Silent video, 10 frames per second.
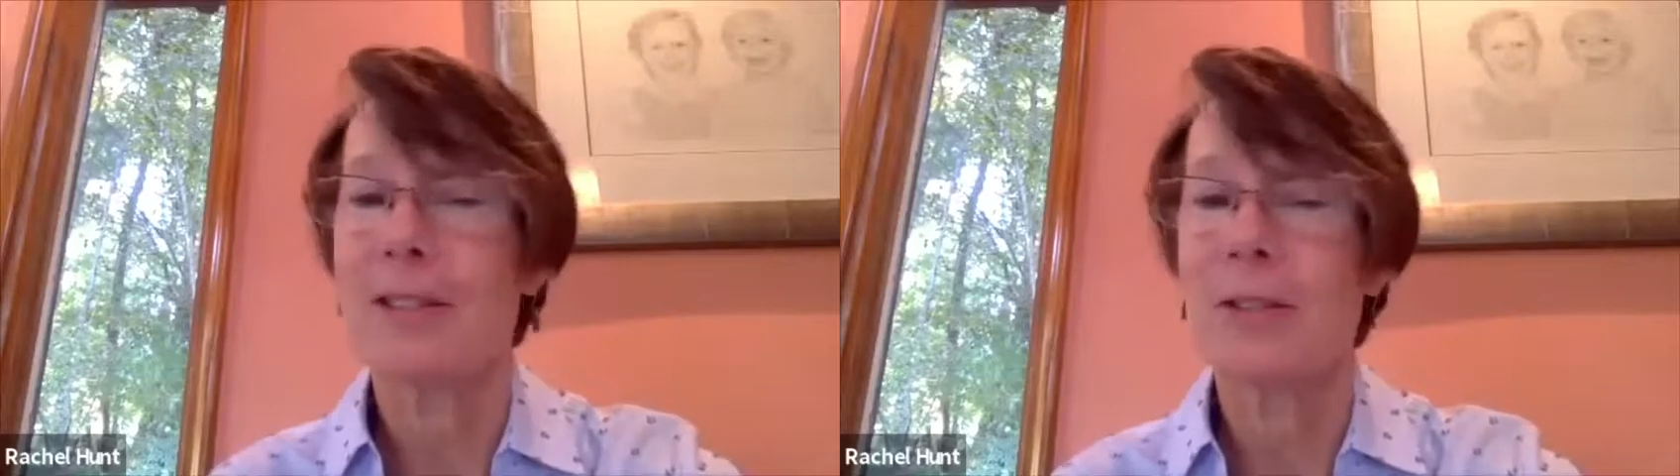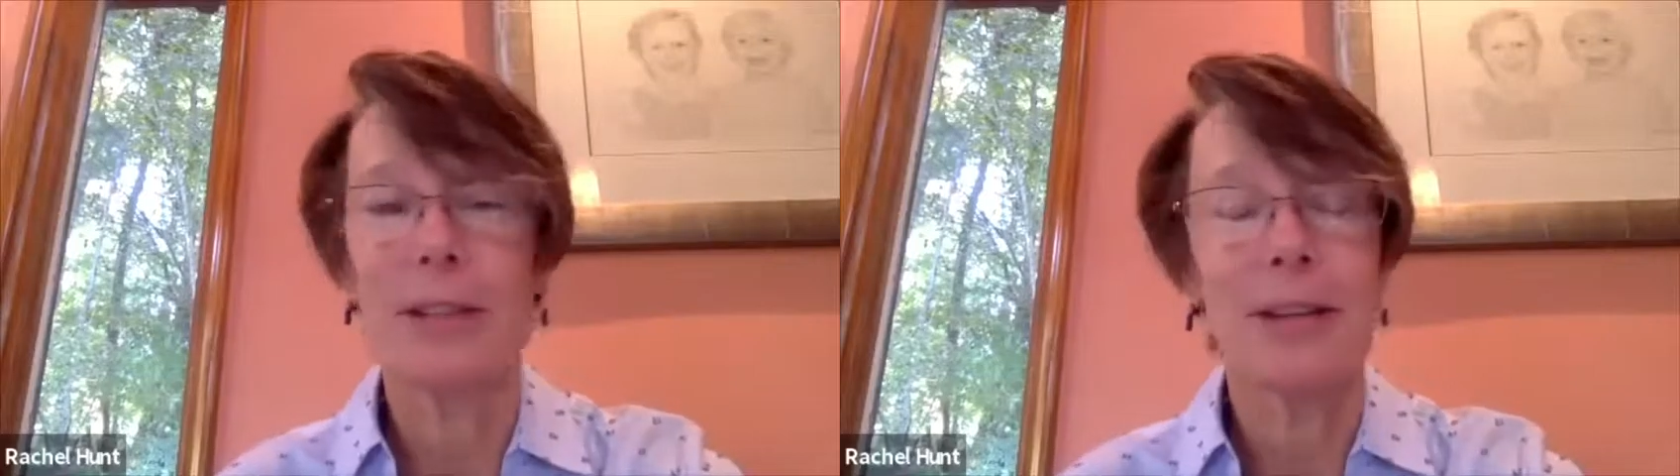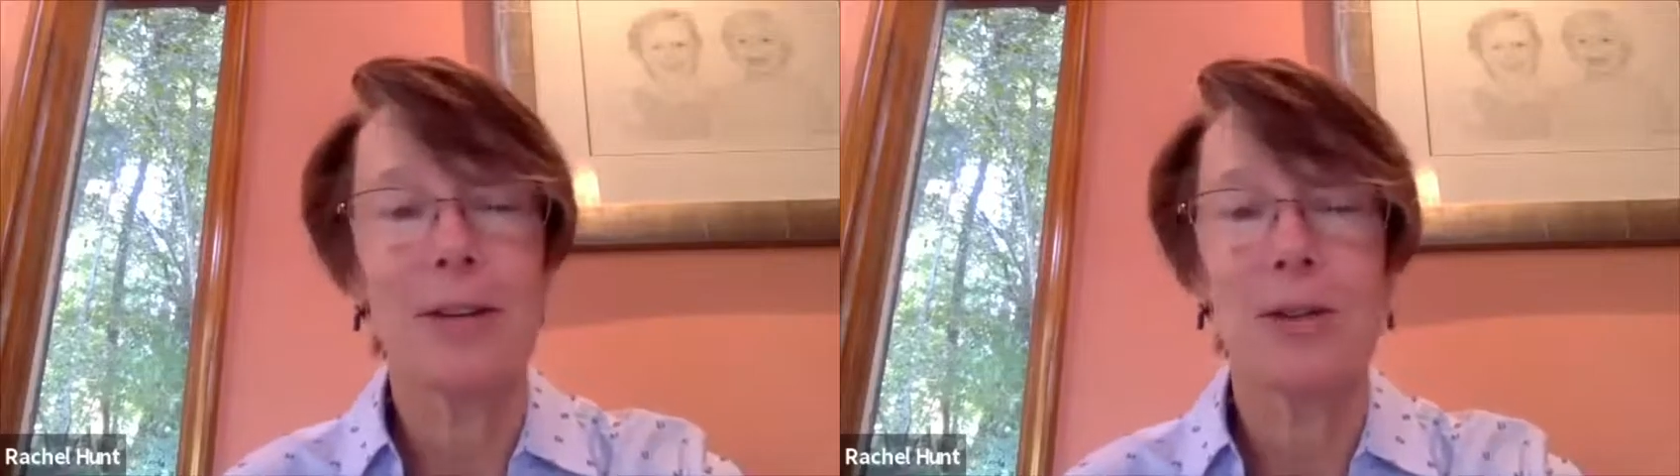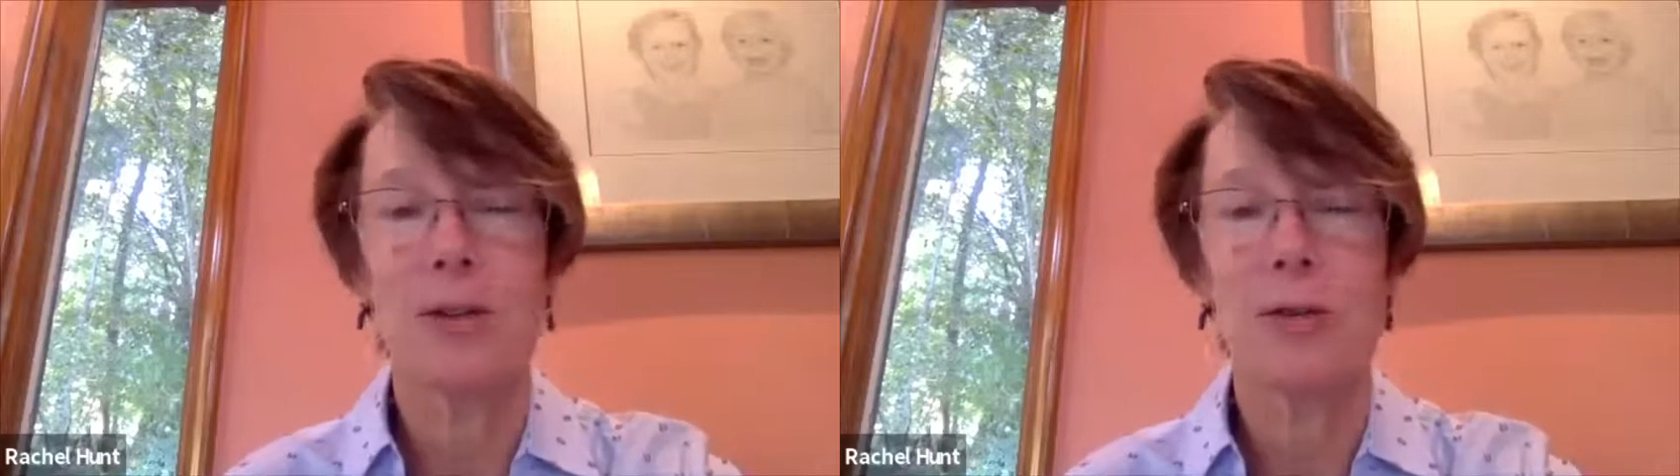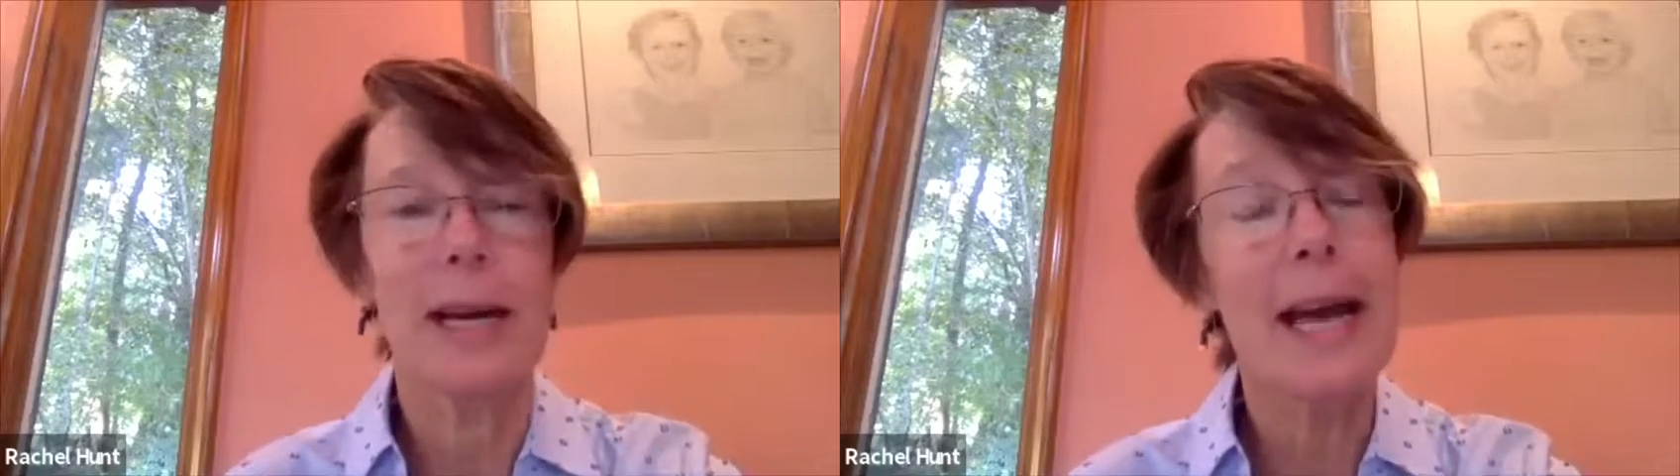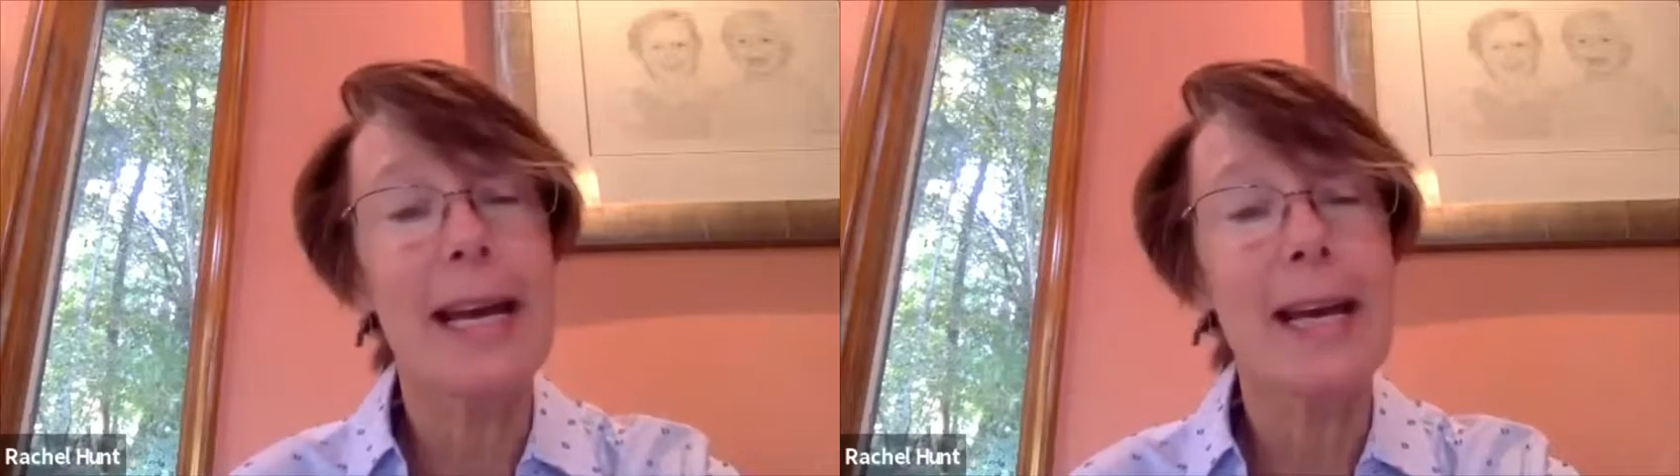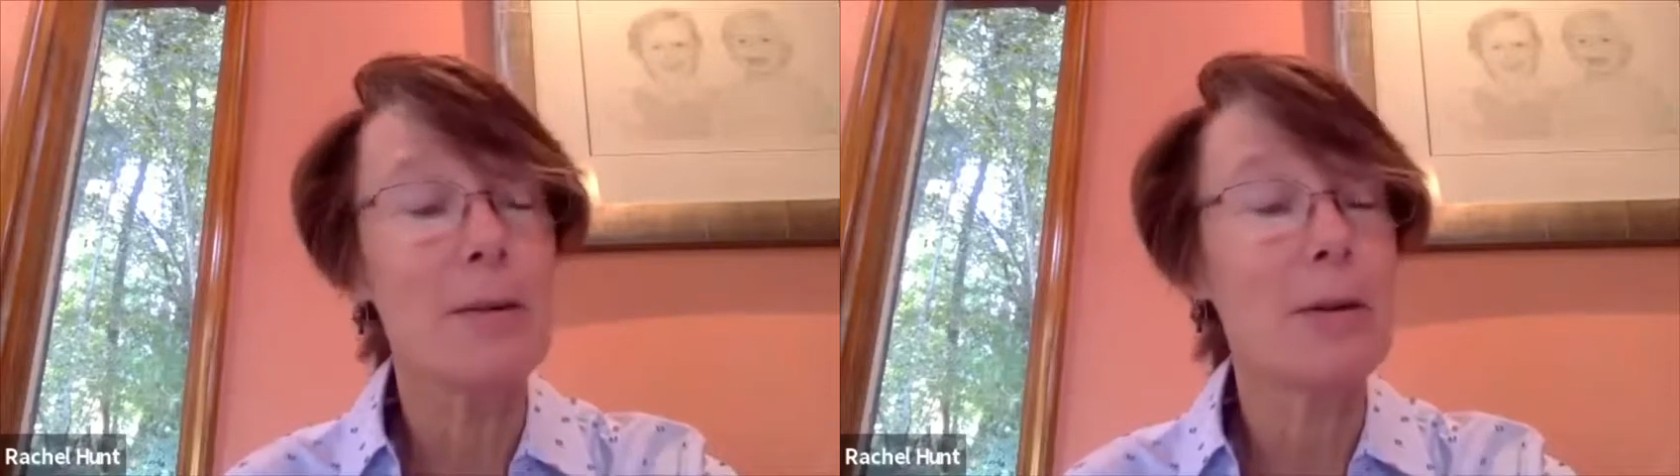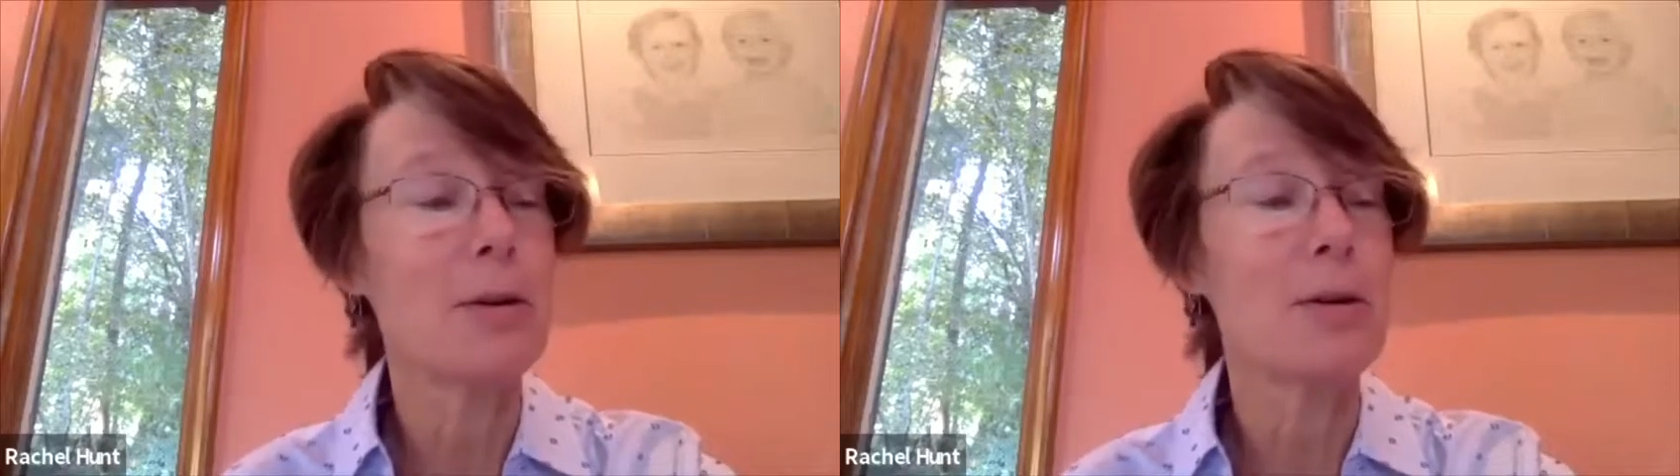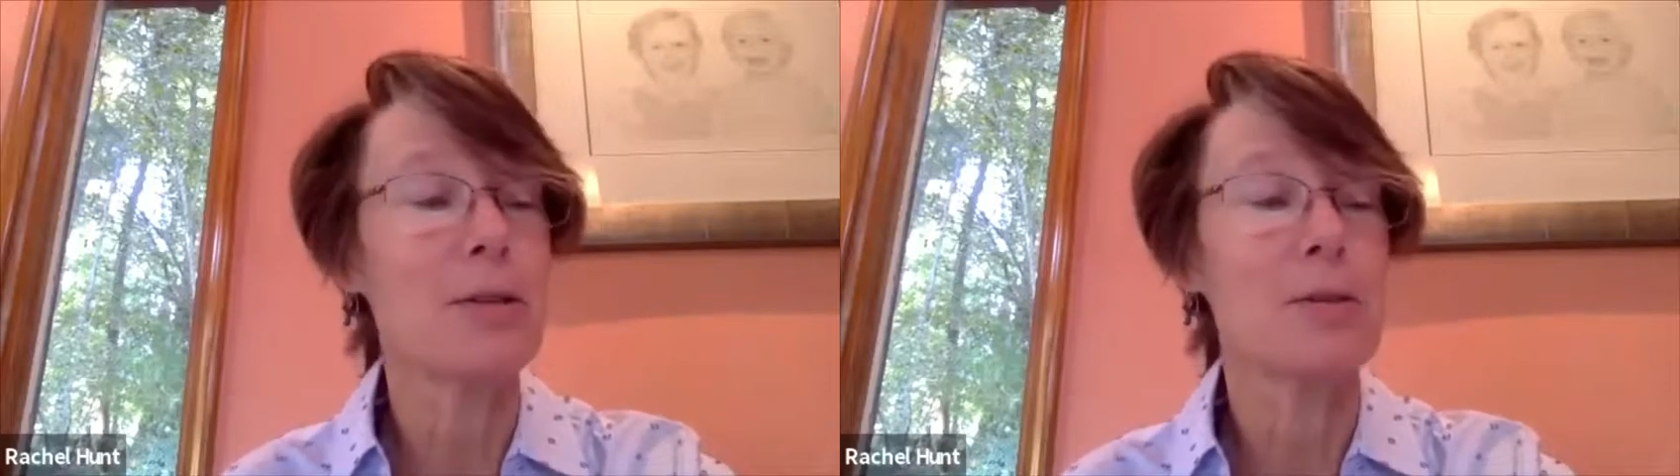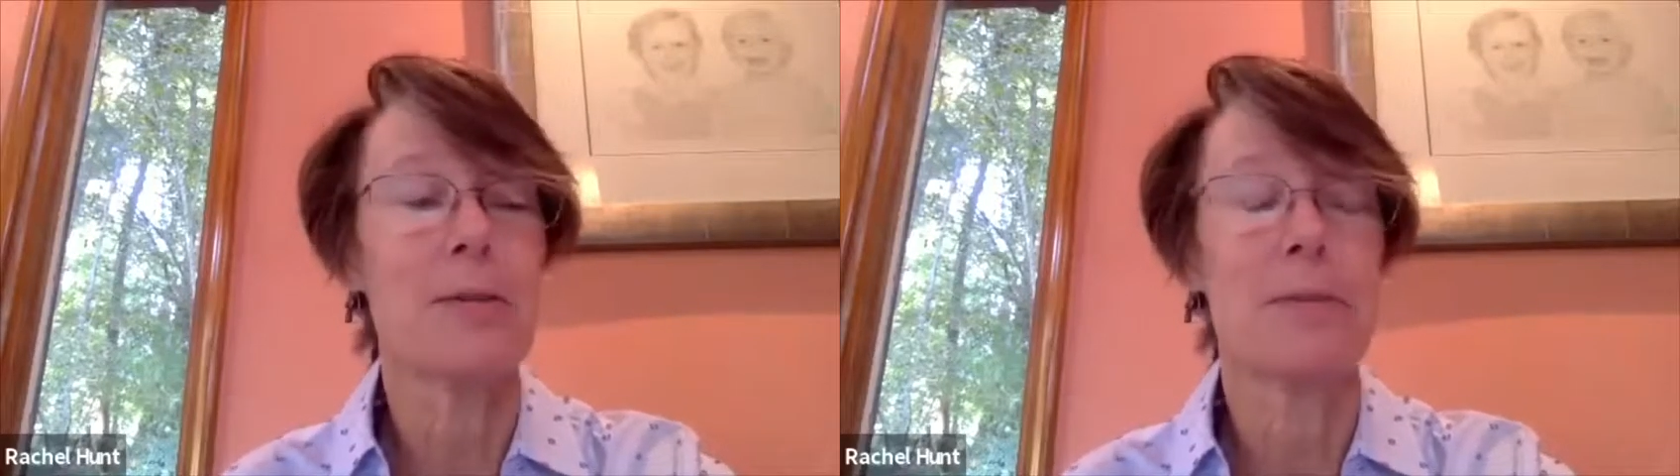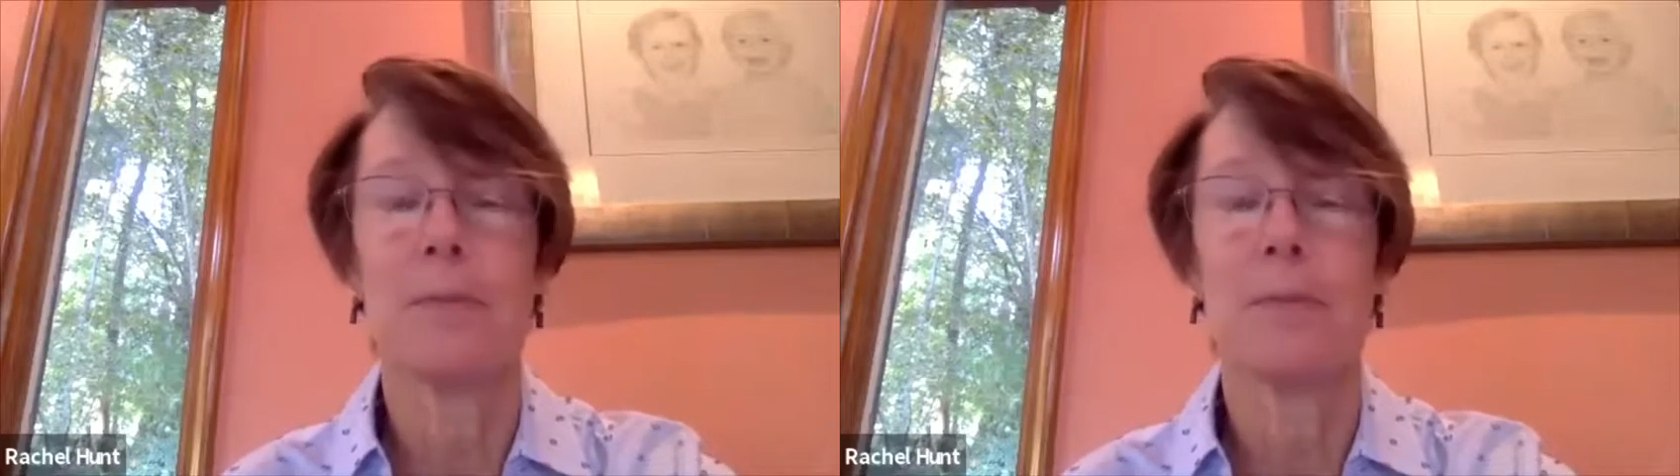you know, stray animals, or if